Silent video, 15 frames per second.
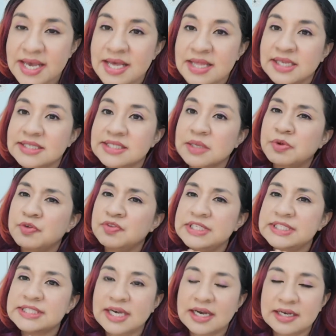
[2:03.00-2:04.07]
That some of
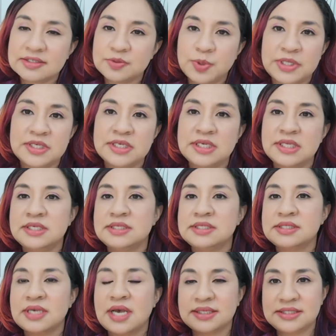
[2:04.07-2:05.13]
these tasks, whether it
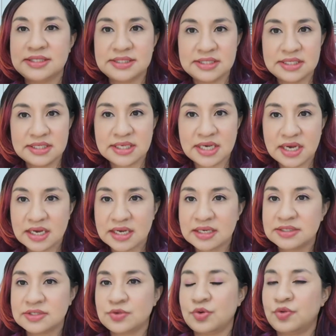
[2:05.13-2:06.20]
is artistic
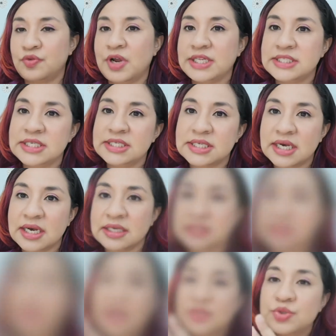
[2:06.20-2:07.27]
tasks or writing
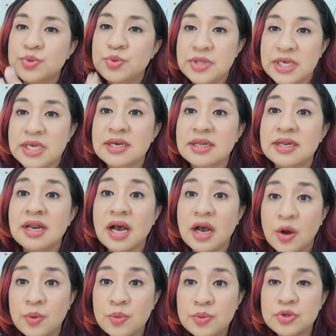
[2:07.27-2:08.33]
tasks, do they
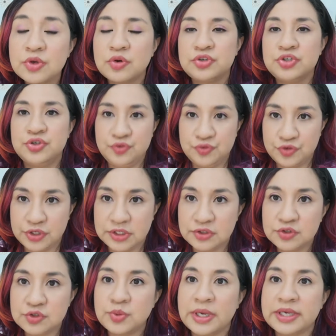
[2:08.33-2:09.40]
allow your
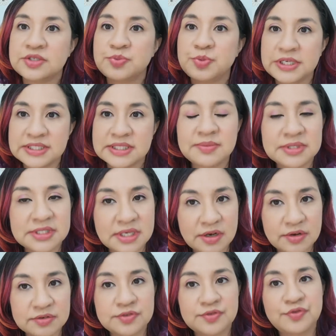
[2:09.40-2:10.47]
children to express
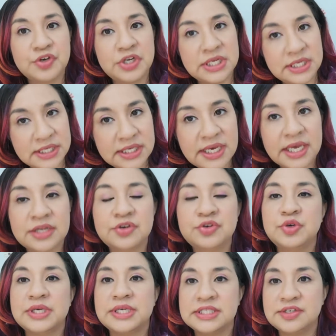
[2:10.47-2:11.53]
themselves freely and
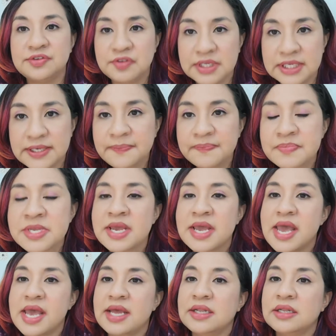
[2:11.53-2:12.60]
creatively?
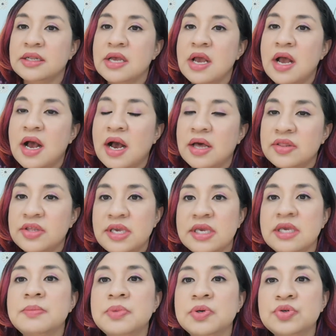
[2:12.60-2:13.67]
And are they
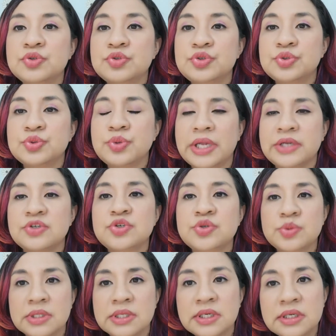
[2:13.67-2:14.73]
able to
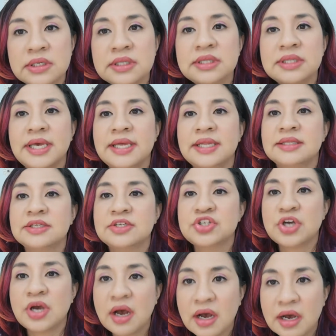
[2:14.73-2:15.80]
ensure that the
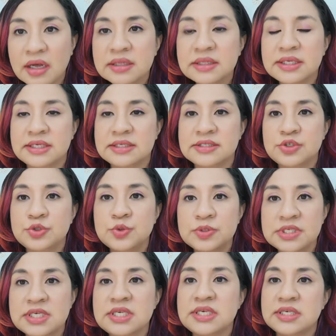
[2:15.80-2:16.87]
child is
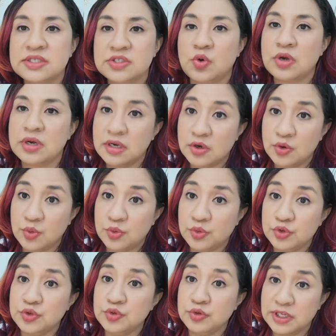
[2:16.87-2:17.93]
using his or her
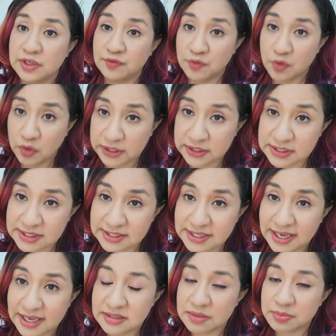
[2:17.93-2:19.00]
own unique
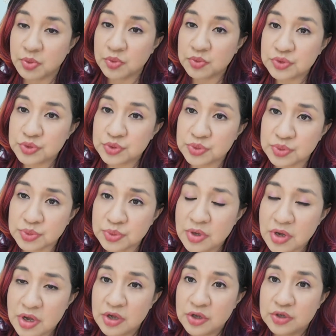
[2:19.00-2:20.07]
voice, as opposed to
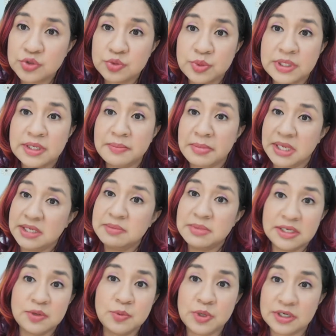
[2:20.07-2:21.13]
doing
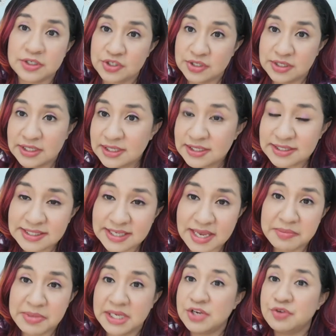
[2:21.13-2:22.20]
many worksheets
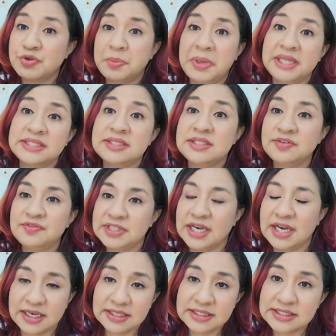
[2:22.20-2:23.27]
and many repetitive
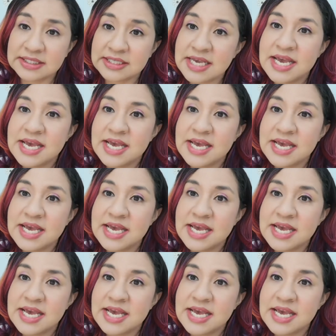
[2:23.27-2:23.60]
tasks